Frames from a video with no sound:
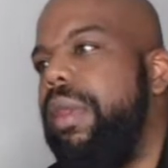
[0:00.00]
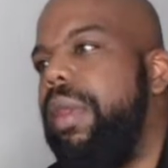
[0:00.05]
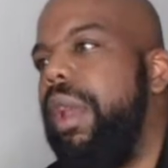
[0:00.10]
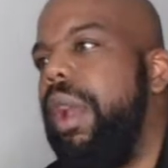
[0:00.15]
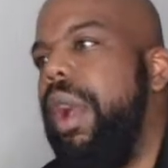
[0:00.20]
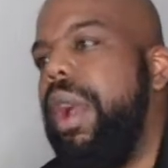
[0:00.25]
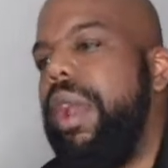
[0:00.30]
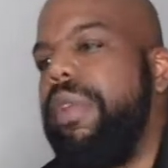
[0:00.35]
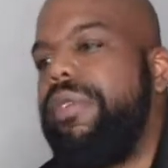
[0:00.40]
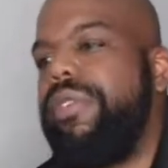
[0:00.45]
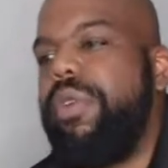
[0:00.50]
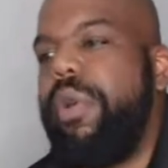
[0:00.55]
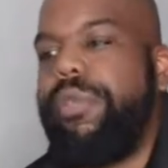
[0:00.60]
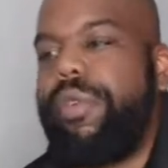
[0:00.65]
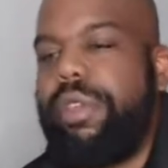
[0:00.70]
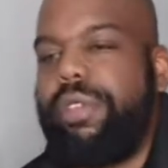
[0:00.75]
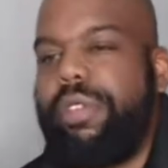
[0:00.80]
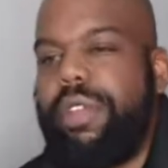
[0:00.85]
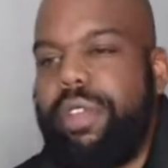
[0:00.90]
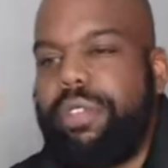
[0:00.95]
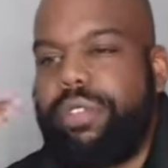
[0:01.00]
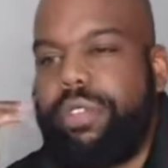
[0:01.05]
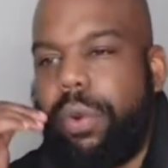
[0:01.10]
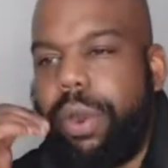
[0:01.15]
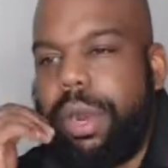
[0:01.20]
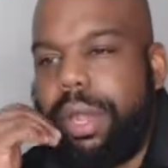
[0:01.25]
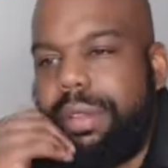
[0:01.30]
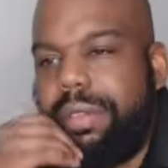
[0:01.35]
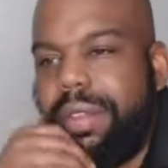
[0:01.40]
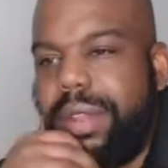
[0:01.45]
All right. So if you're just
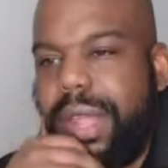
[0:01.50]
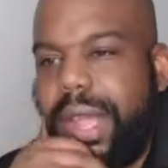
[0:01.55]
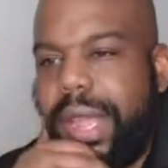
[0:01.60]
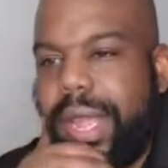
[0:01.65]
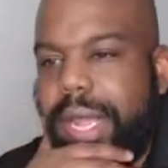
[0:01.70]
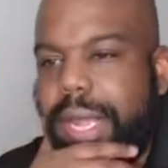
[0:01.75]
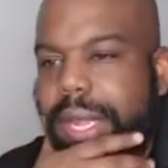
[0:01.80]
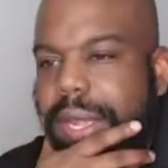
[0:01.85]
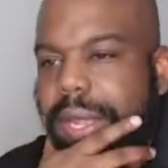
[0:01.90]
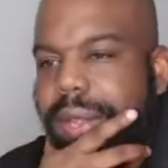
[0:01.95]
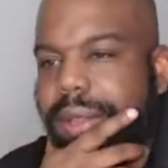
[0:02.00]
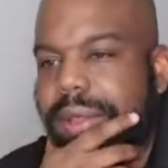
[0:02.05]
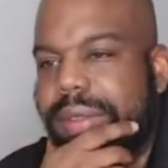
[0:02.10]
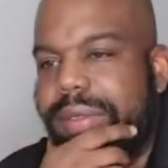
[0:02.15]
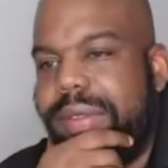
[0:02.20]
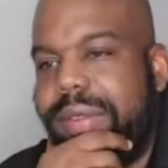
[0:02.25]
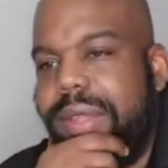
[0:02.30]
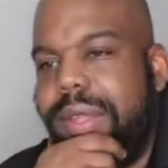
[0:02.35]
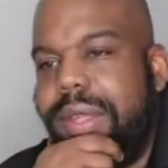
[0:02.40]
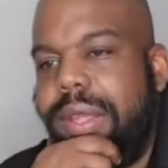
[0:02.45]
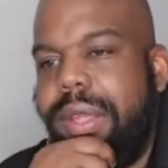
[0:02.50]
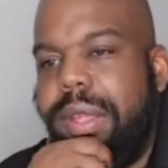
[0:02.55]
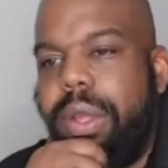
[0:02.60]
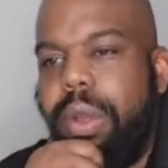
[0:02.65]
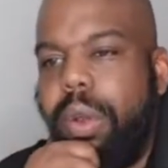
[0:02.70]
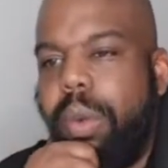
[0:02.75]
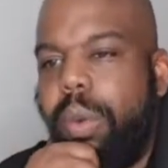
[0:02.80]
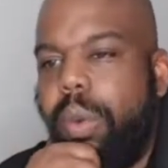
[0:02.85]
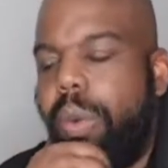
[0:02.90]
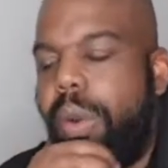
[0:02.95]
joining, today is
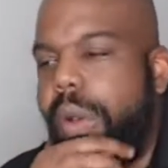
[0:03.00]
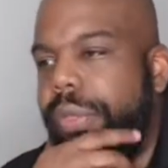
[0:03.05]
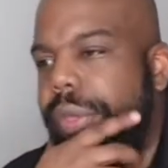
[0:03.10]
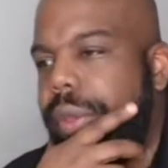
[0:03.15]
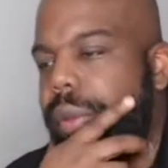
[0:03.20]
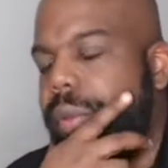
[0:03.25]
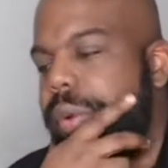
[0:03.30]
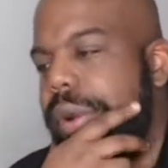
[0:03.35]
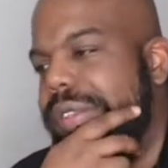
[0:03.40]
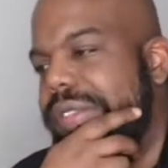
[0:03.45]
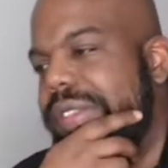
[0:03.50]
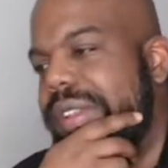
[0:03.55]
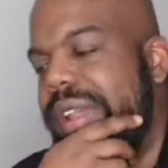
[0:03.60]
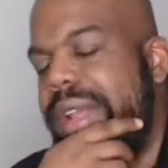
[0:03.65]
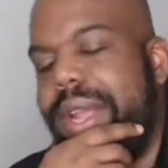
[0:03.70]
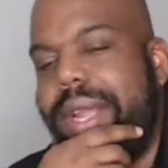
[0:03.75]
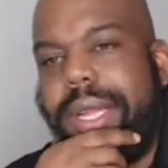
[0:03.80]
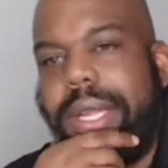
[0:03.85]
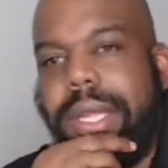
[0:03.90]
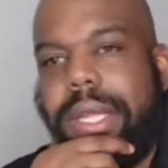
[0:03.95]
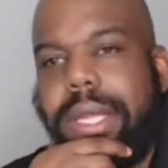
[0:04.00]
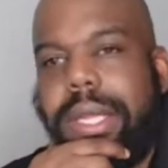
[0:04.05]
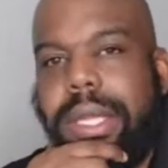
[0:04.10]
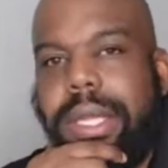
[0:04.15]
Wealthy Wednesday.